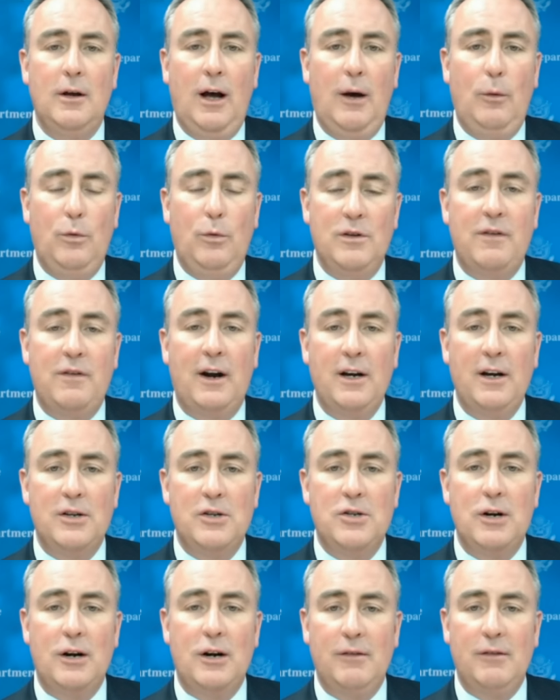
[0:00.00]
uh, was very
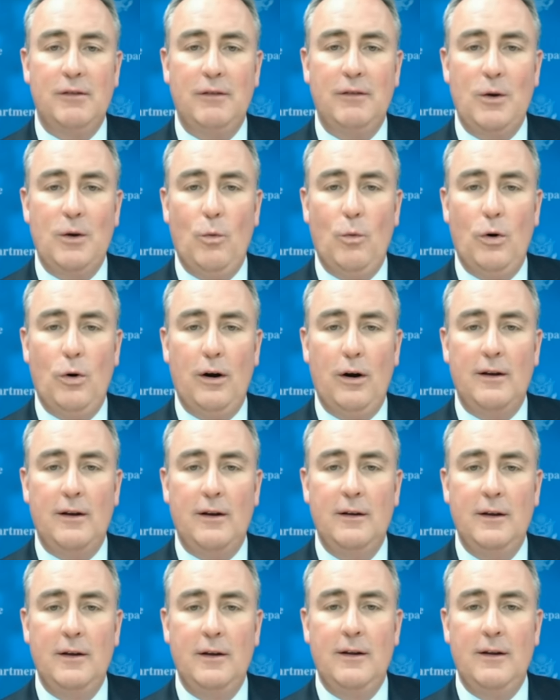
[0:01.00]
deserving of the award
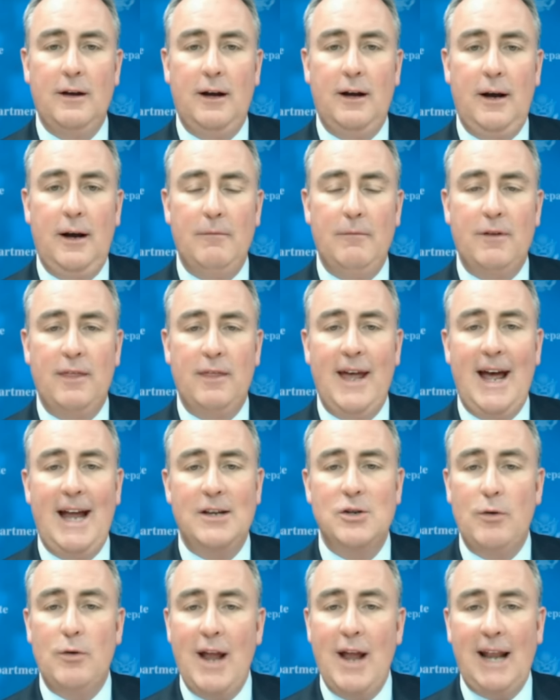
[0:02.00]
um, for that.
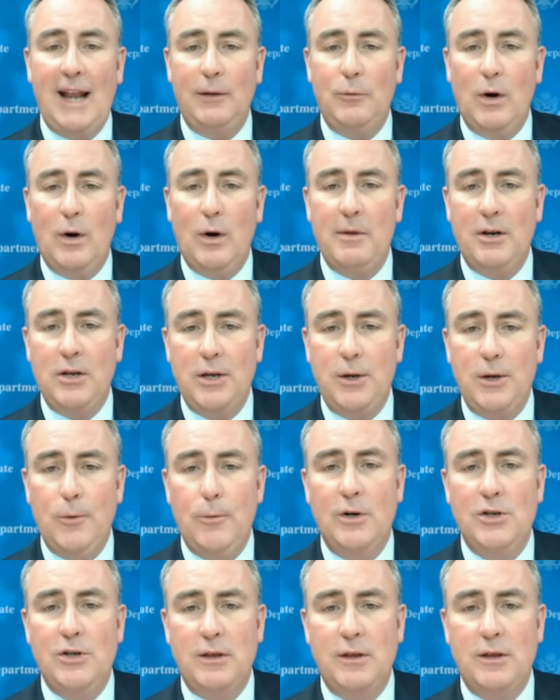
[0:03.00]
So, Natalie, what about you?
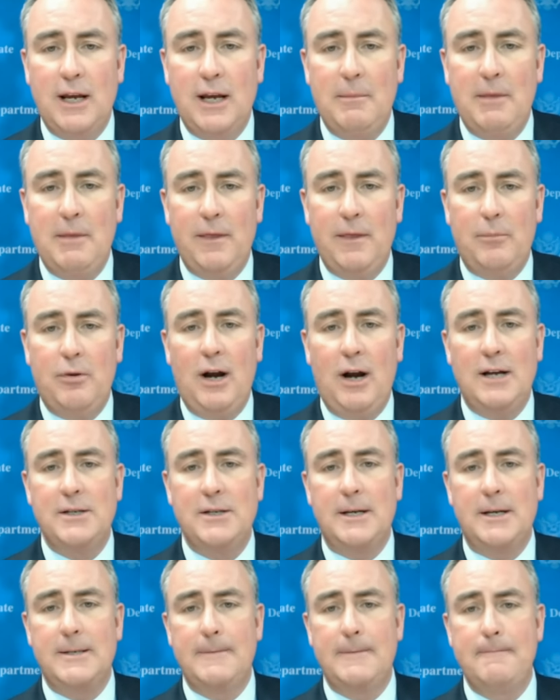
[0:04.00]
What do you think about the
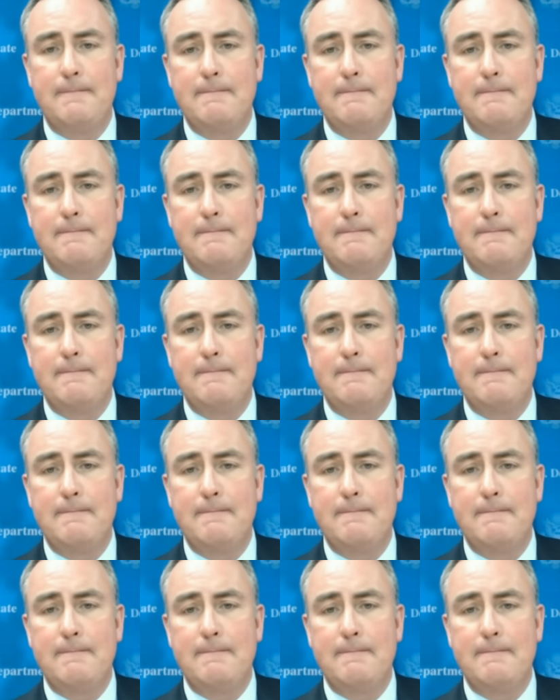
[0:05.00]
process?